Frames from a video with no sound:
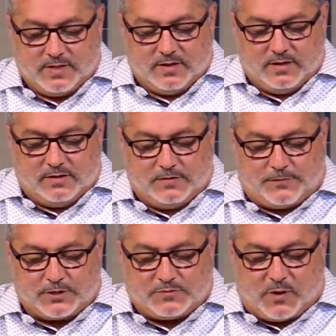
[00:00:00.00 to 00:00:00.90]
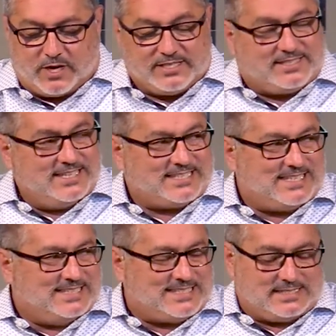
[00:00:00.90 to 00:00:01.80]
The first part is
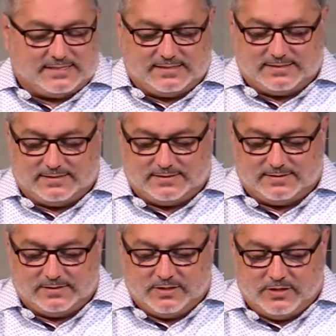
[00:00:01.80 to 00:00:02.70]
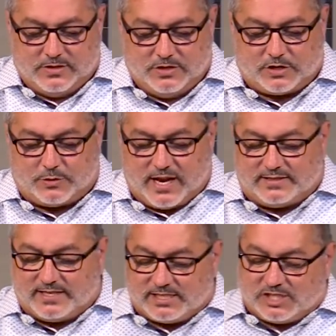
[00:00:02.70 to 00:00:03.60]
distance. You create
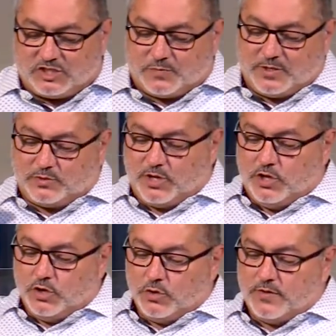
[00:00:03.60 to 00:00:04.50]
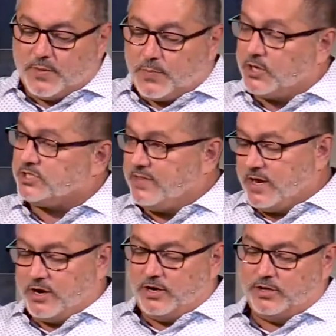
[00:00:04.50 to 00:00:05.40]
distance between you and the person that
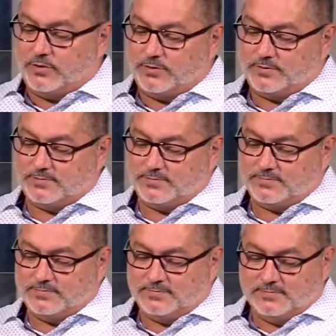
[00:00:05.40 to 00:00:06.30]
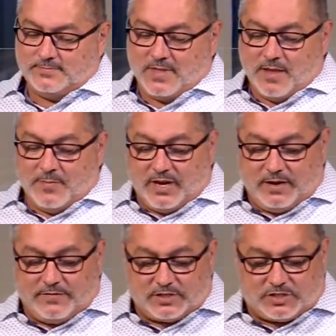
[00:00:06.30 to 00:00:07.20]
hurt you. Many
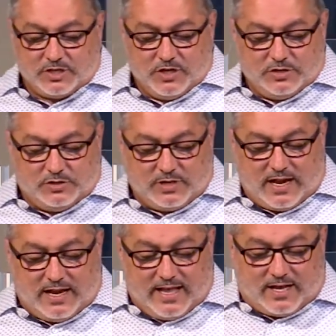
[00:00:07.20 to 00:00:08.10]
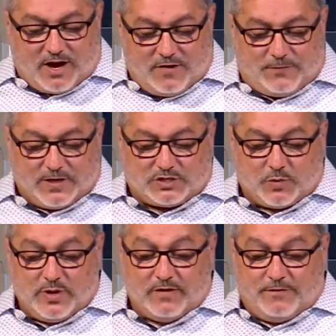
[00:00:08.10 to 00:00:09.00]
of us do not like conflict, so
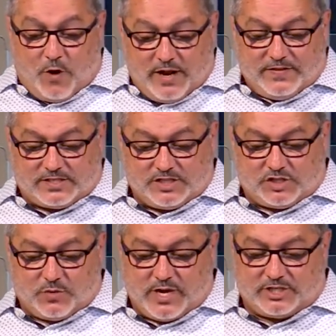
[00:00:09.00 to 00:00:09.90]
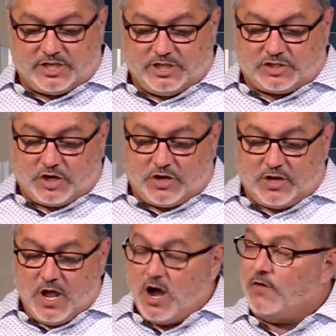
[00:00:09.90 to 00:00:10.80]
we avoid the situation, in turn,
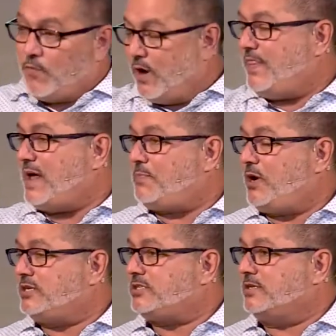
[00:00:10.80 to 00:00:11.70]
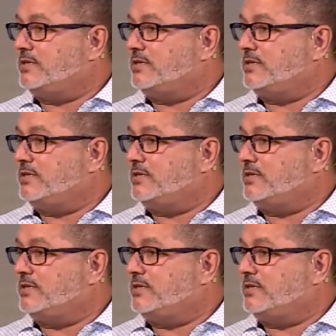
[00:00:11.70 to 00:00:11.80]
avoid that person.